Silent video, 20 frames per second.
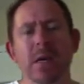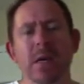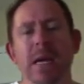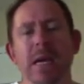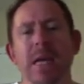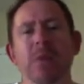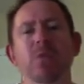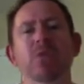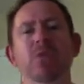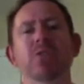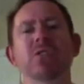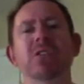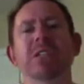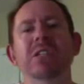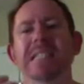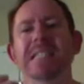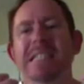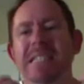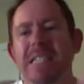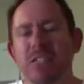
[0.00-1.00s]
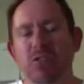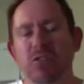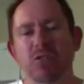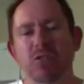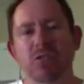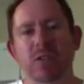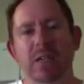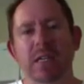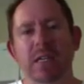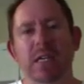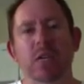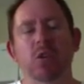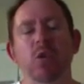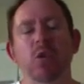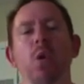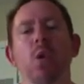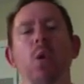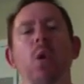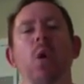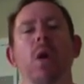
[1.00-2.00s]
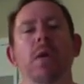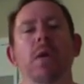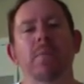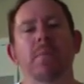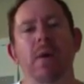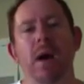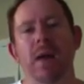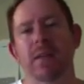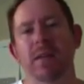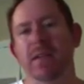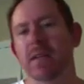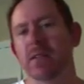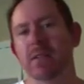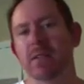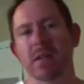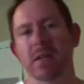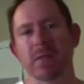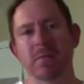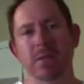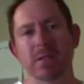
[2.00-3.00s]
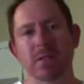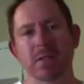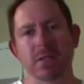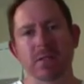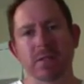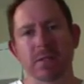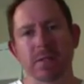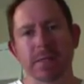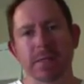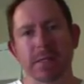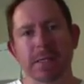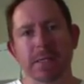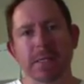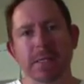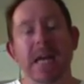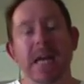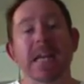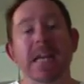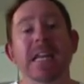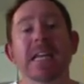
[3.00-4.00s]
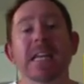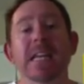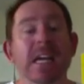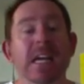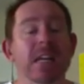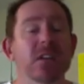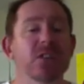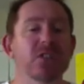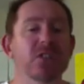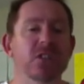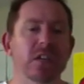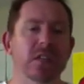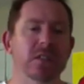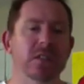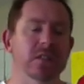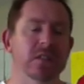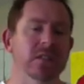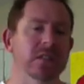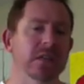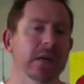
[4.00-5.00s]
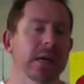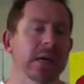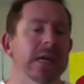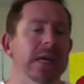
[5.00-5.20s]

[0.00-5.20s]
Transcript: he was literally caught by these demons and he needed Jesus.